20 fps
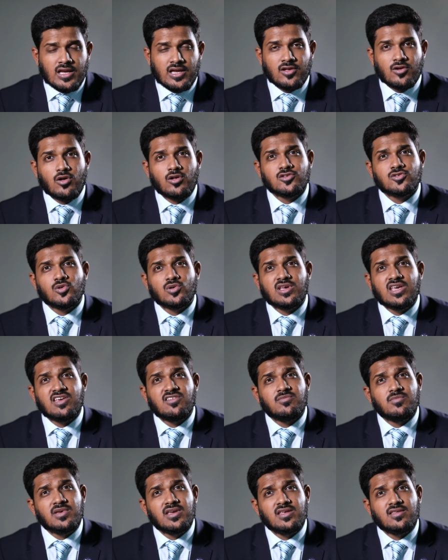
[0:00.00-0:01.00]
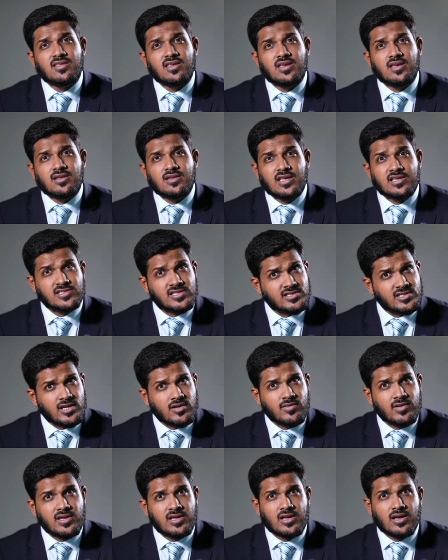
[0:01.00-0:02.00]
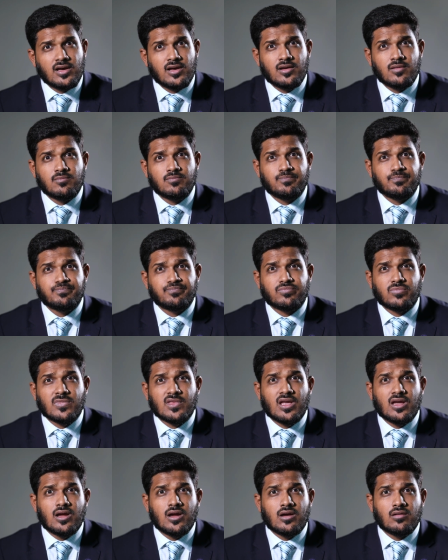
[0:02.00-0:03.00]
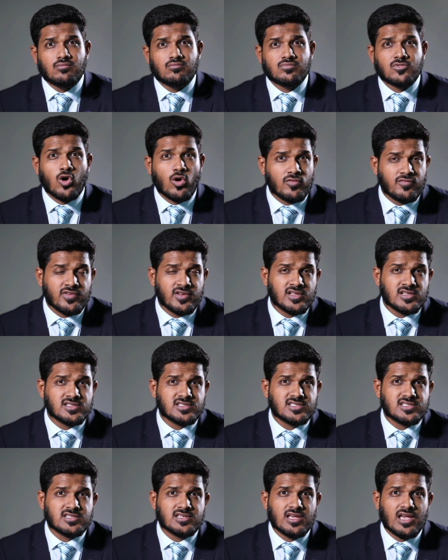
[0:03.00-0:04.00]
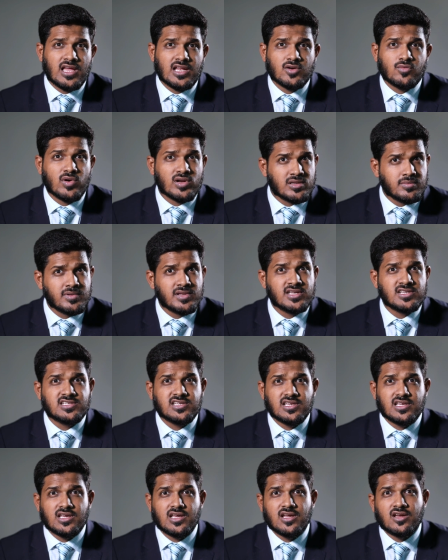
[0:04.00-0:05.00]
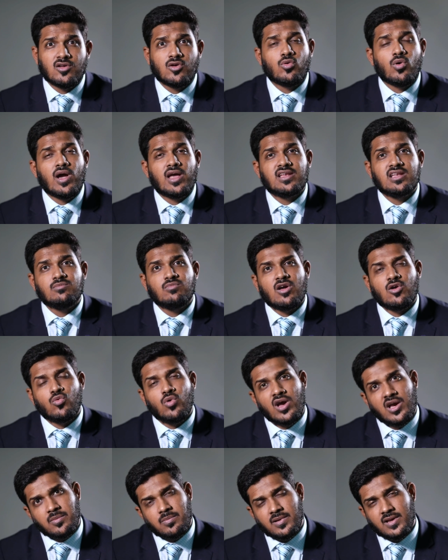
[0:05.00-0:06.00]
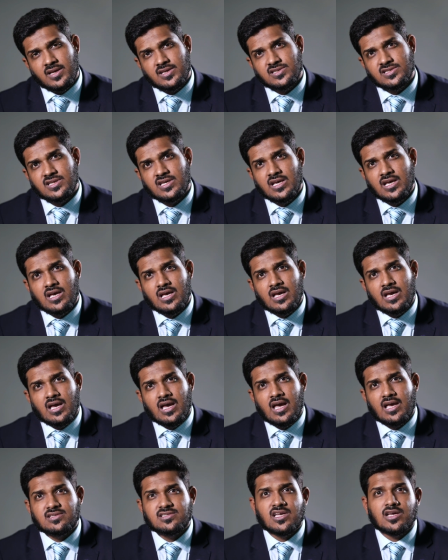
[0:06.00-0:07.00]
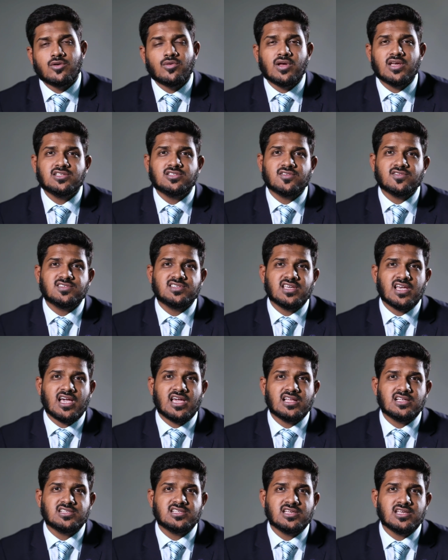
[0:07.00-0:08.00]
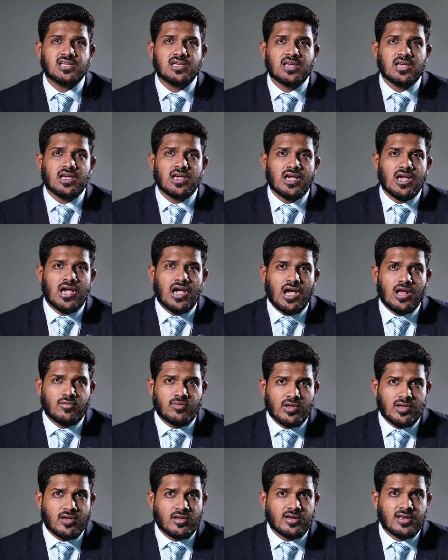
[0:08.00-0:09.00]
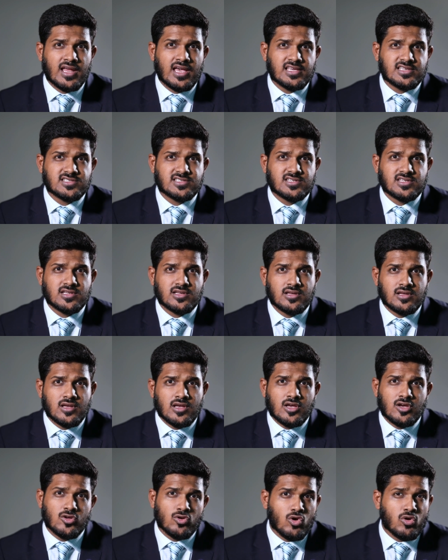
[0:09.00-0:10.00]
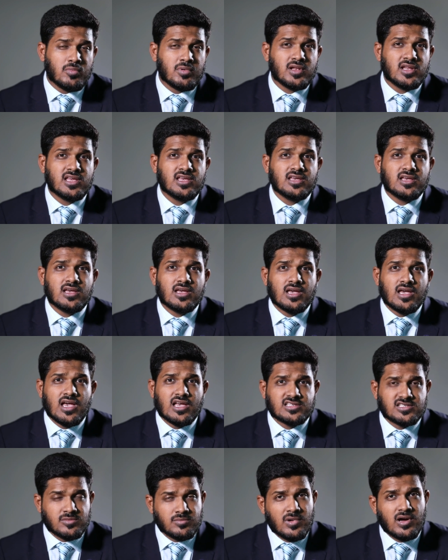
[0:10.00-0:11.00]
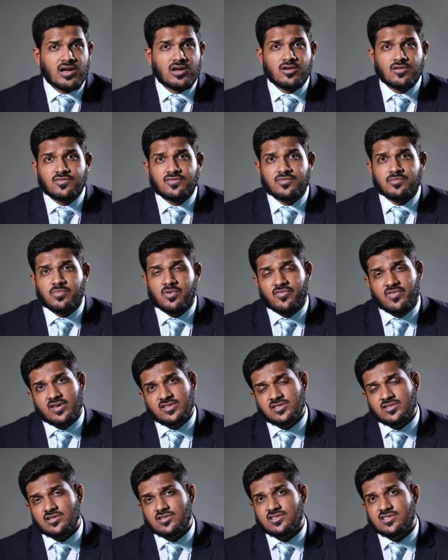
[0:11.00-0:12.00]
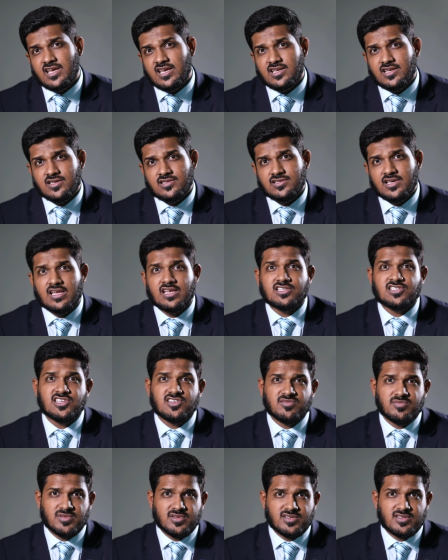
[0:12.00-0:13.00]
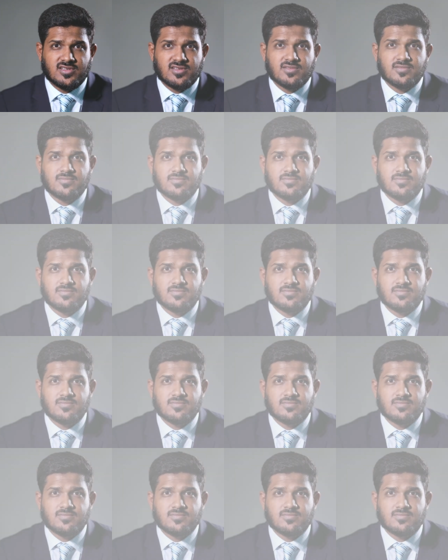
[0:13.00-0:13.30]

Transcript: It also gave me the necessary uh, um, confidence and credibility required in my workplace, as the grades of CILT are recognized globally as a mark of professional status and achievement.